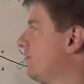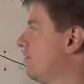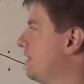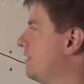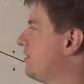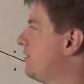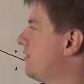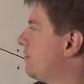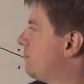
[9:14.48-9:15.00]
where
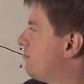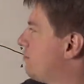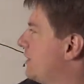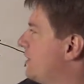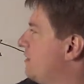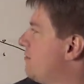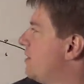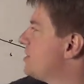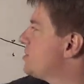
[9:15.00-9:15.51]
you could
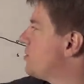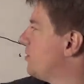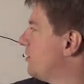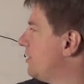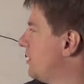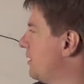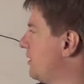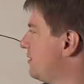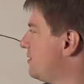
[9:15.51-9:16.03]
pretty much
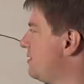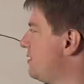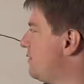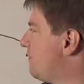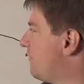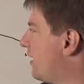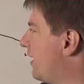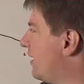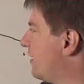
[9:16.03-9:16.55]
only
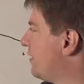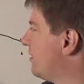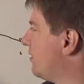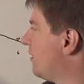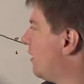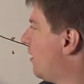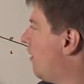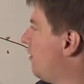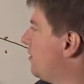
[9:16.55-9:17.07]
define
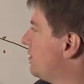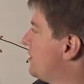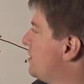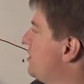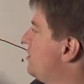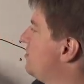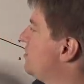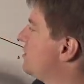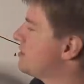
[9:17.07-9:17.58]

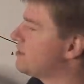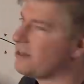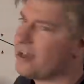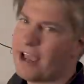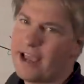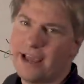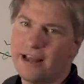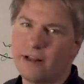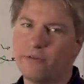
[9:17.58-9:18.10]
altitudes
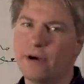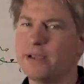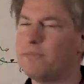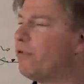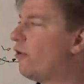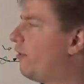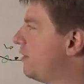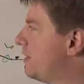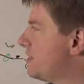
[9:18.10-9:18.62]
at
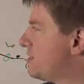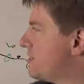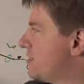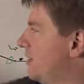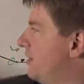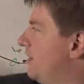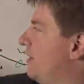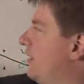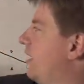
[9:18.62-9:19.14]

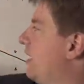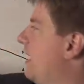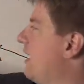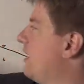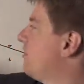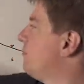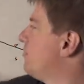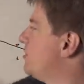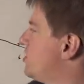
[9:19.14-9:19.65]
waypoints
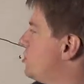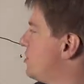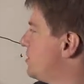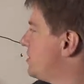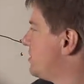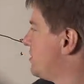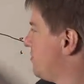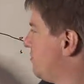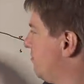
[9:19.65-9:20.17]
and it would
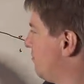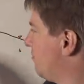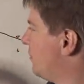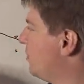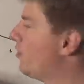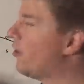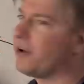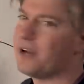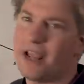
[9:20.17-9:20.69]
just
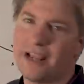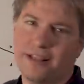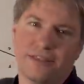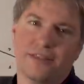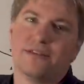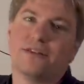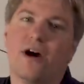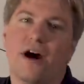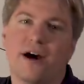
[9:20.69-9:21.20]
connect
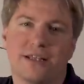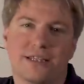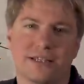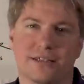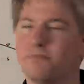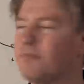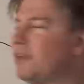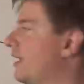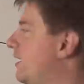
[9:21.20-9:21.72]
the
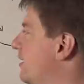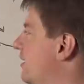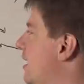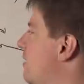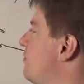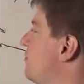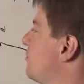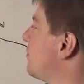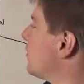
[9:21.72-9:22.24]
dots, play a
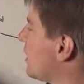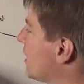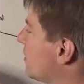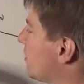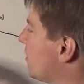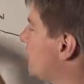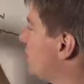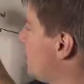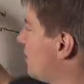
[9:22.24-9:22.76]
game of
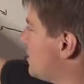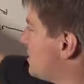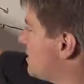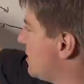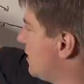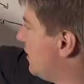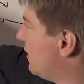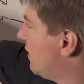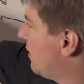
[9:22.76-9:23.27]
connect the
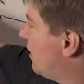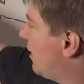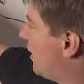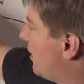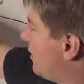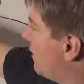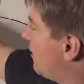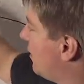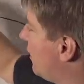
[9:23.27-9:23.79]
dots
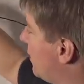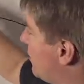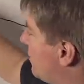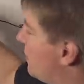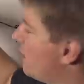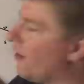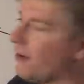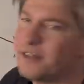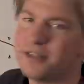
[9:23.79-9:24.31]
and hit
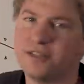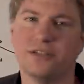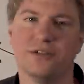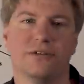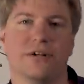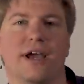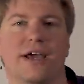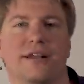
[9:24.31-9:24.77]
the altitude